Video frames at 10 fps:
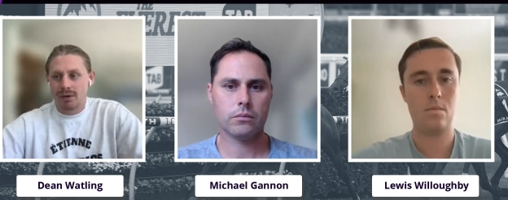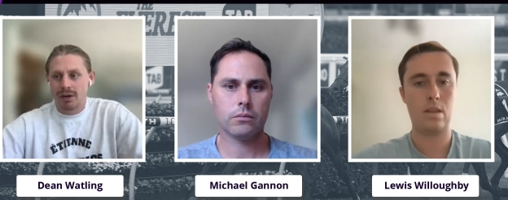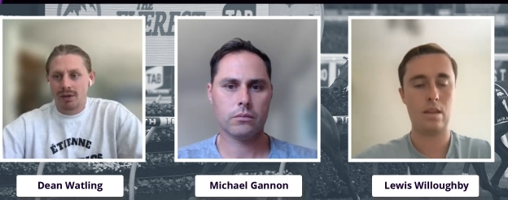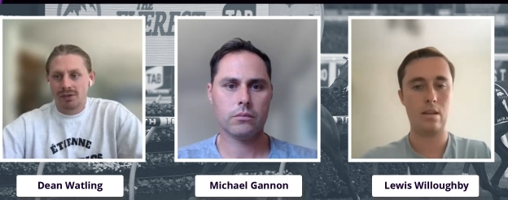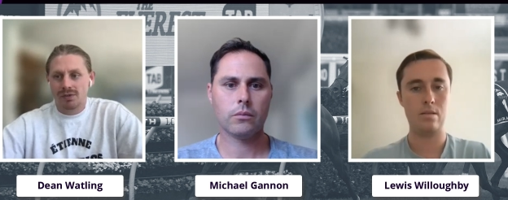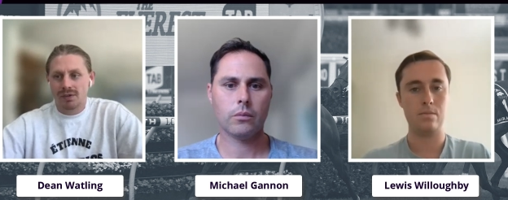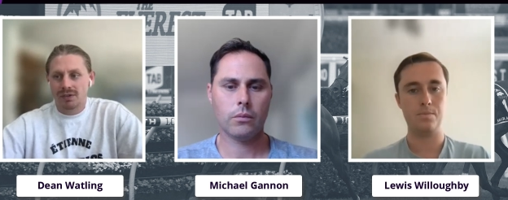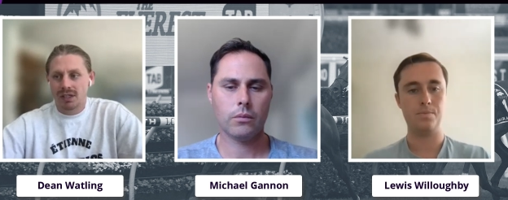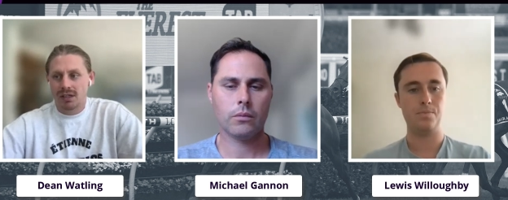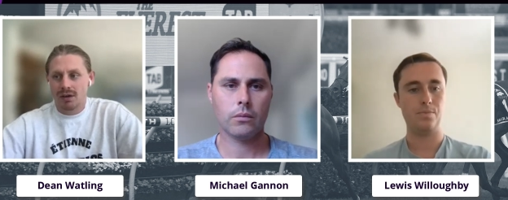
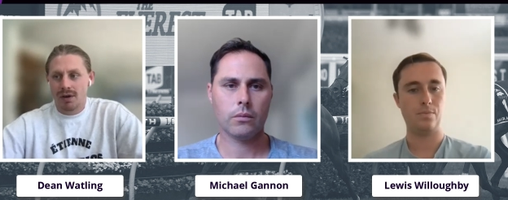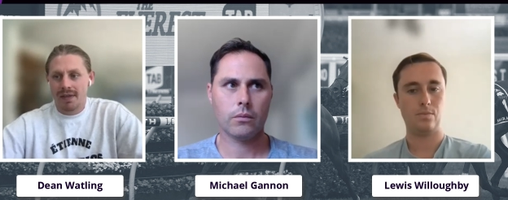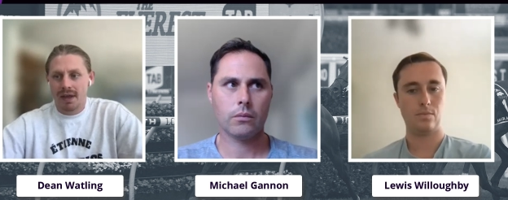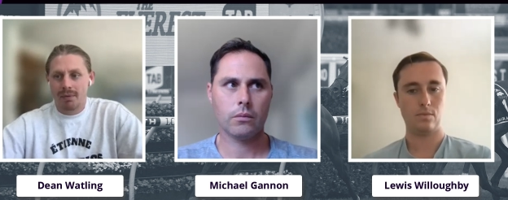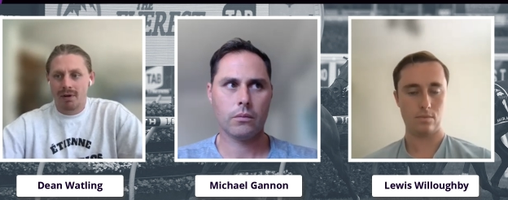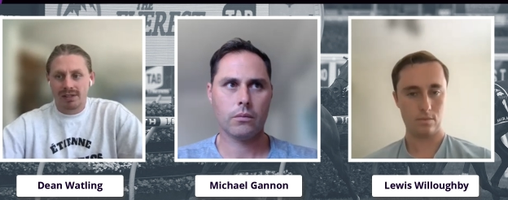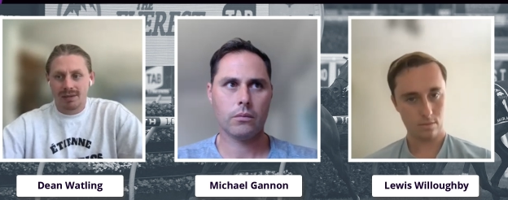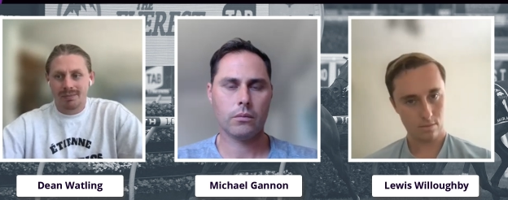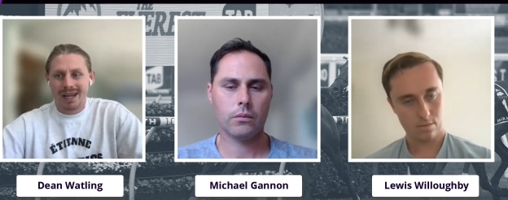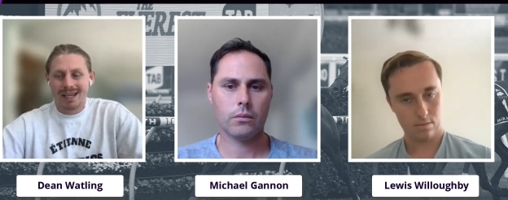Speaker 1: $3.50 around that price.
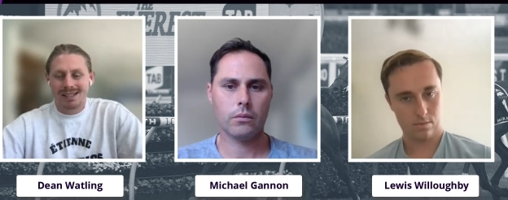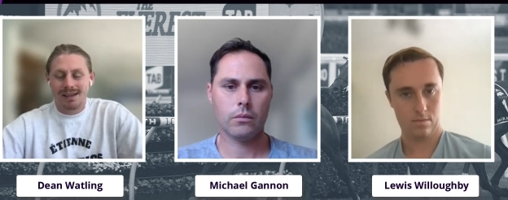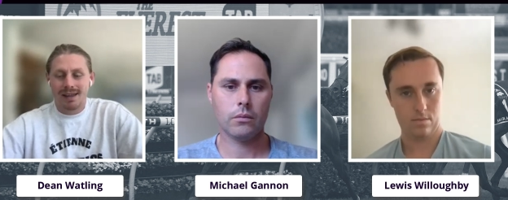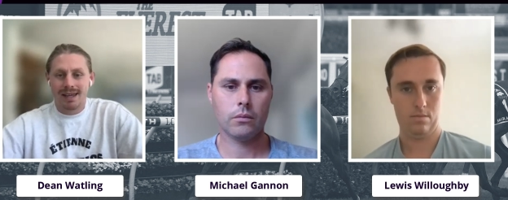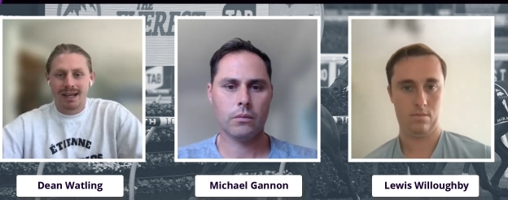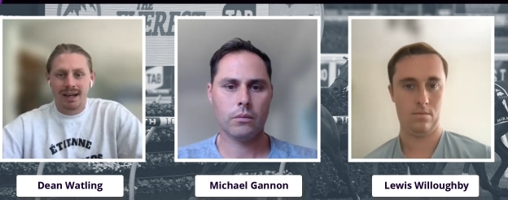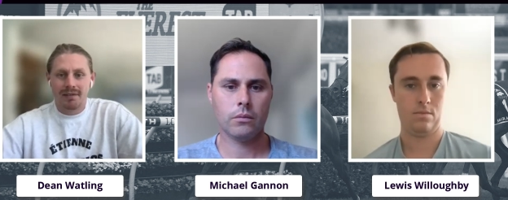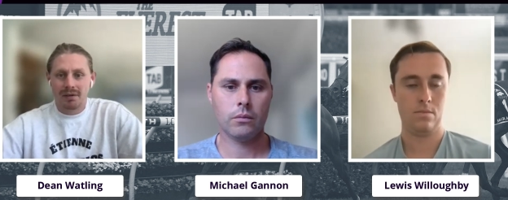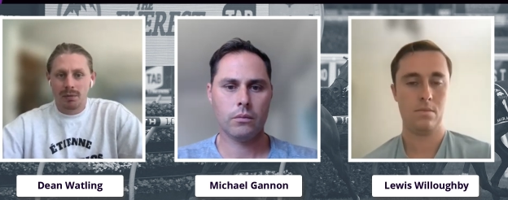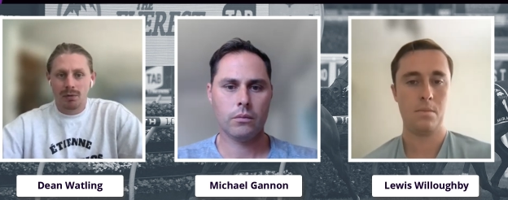I place the
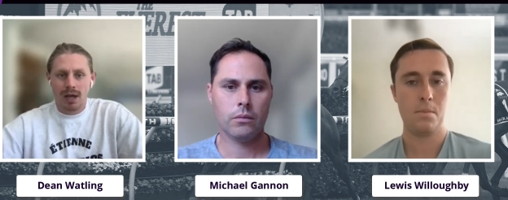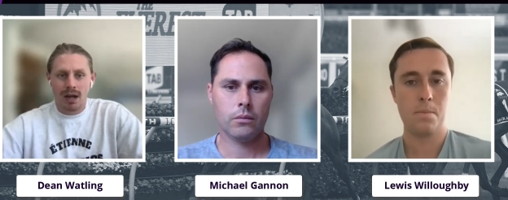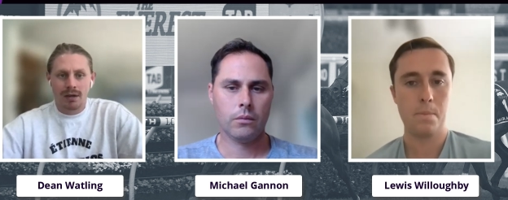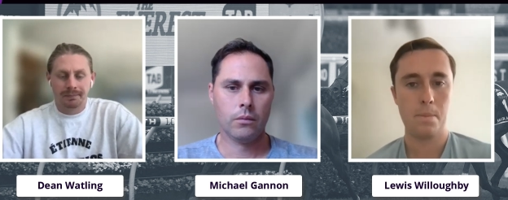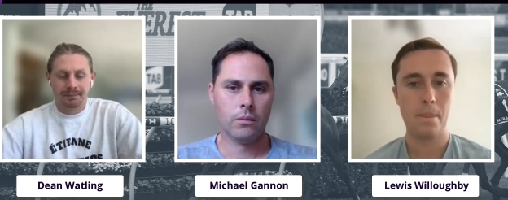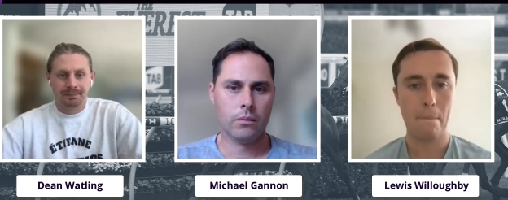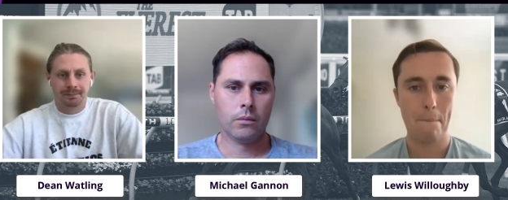inevitable gunner.